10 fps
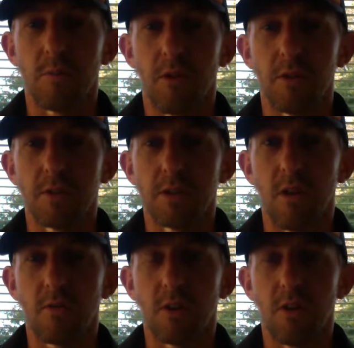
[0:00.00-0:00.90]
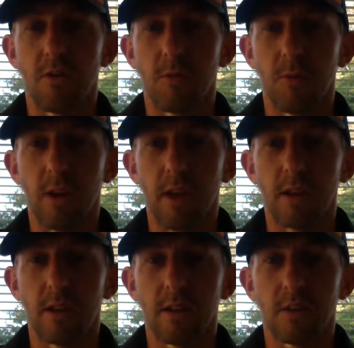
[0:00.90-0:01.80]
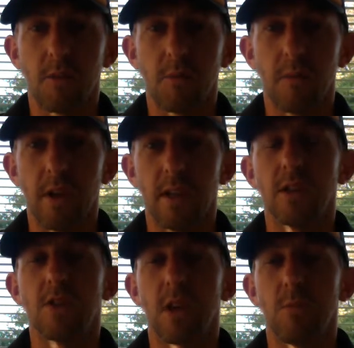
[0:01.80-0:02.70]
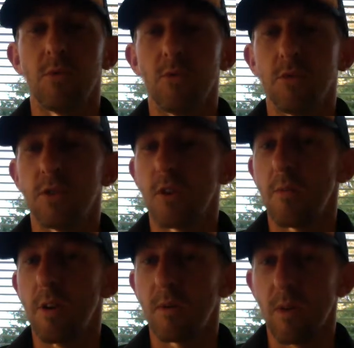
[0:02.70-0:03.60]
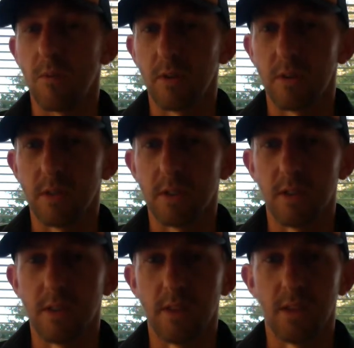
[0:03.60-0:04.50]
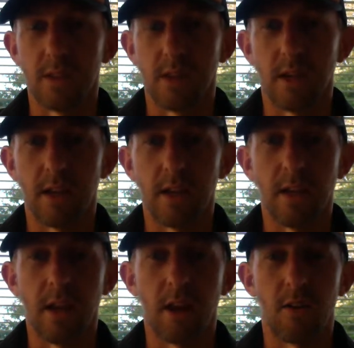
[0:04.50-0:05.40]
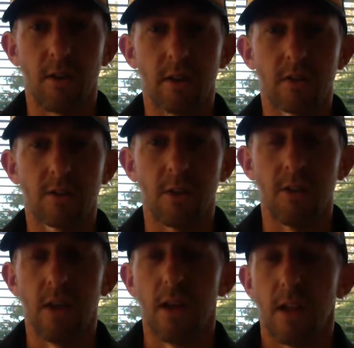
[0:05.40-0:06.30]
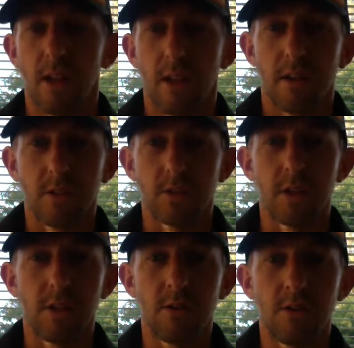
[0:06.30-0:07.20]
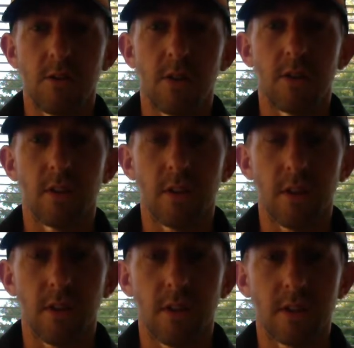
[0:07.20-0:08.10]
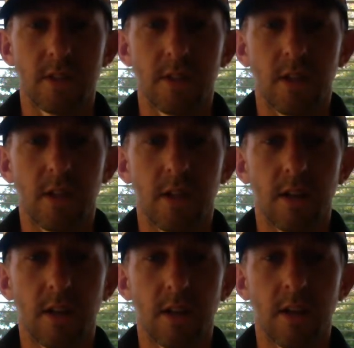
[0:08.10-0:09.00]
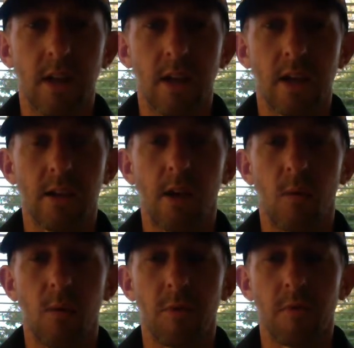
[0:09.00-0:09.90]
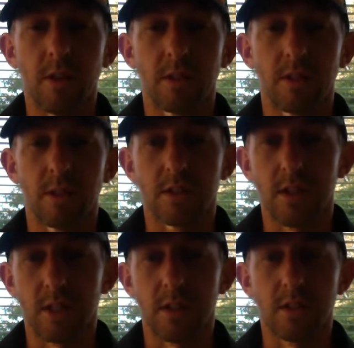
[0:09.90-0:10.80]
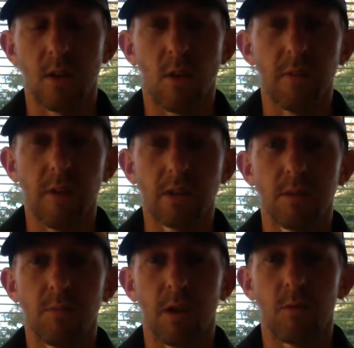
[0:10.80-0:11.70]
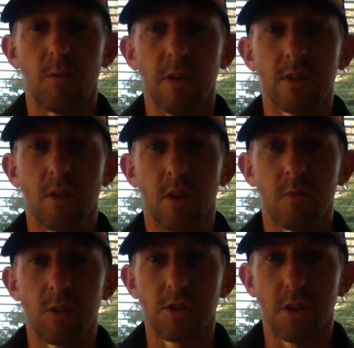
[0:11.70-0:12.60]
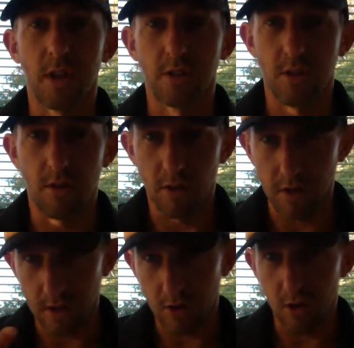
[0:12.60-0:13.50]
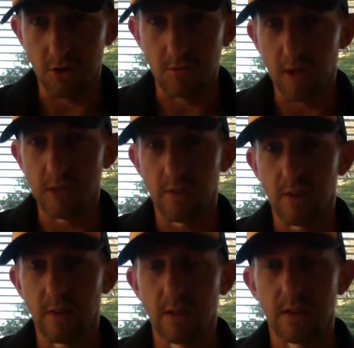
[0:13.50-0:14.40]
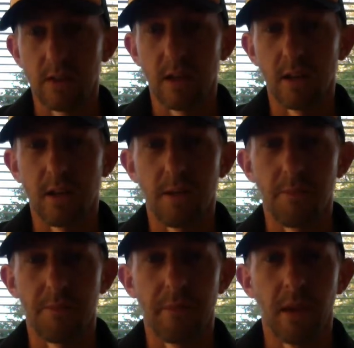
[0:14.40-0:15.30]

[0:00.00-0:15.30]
pros over in Kona on the weekend, and I told them that they should come and do New Zealand Ironman as well because there's uh, none like it. So see you this year. I won't be racing this next season. I won't be racing, but I will be sideline watching. As you know, I now coach a bunch of athletes, and um,